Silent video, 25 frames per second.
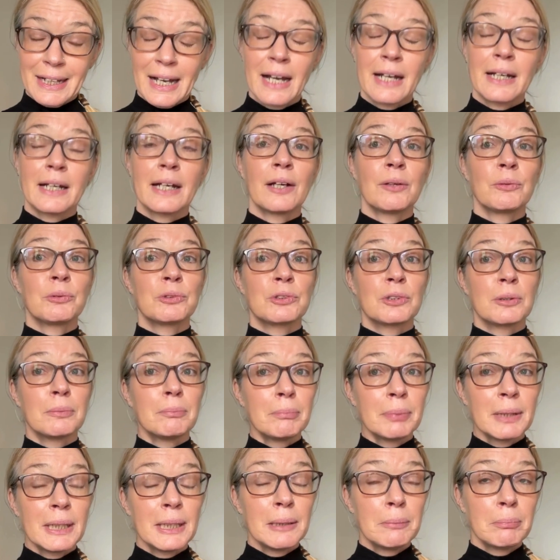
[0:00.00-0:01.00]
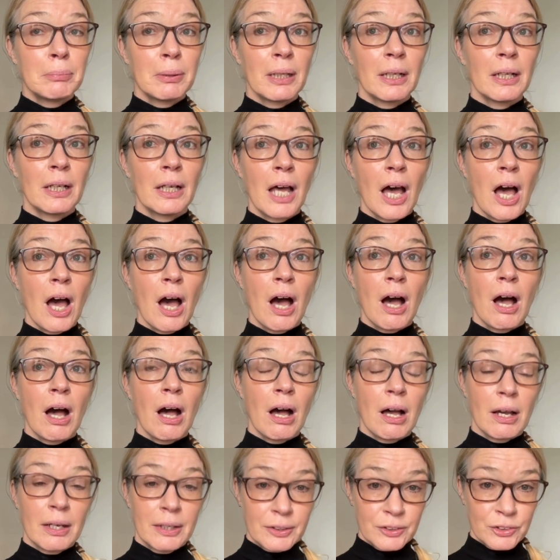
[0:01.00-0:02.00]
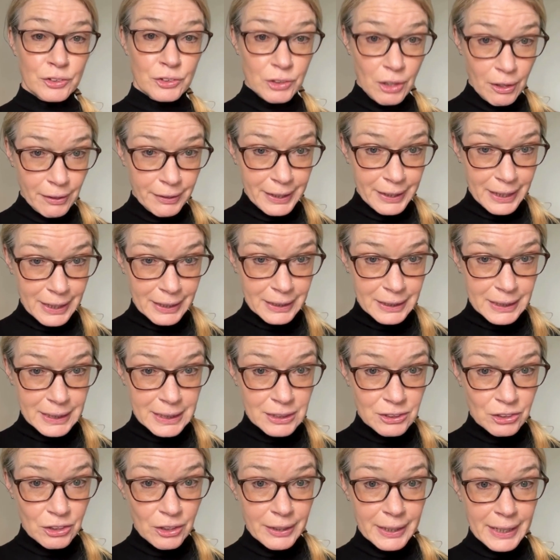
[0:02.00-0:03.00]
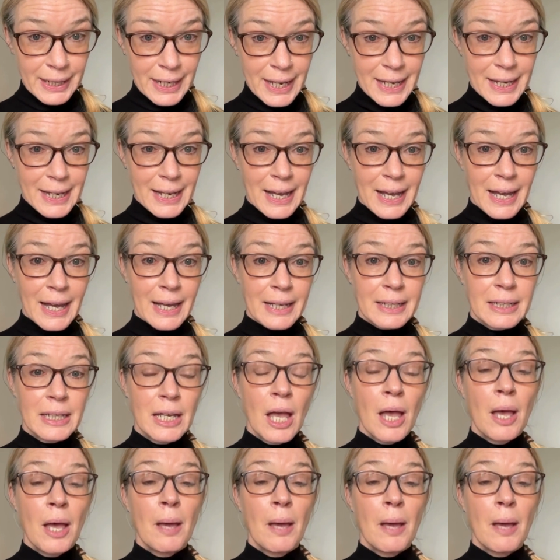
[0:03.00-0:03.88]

I know some people are not that keen on AI,